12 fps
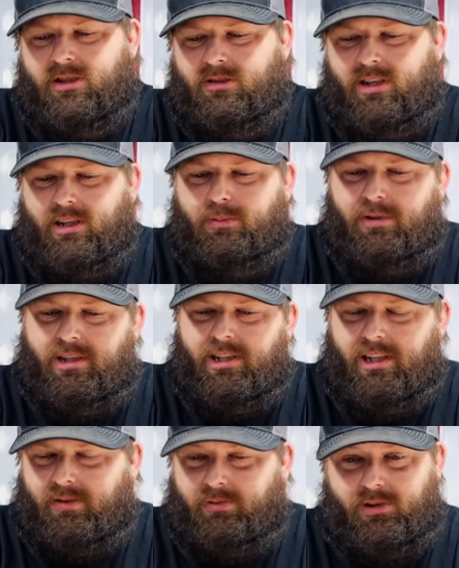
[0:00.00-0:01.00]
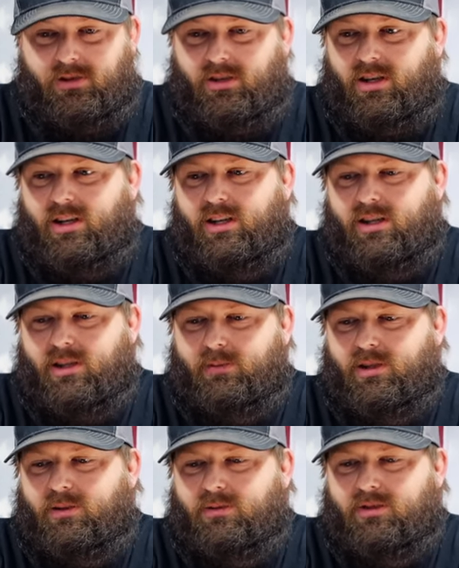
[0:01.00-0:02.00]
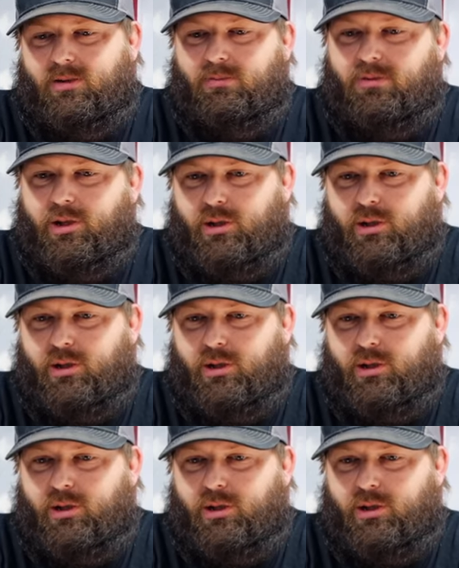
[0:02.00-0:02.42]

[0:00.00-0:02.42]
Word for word: you got to be if you're not coming up with something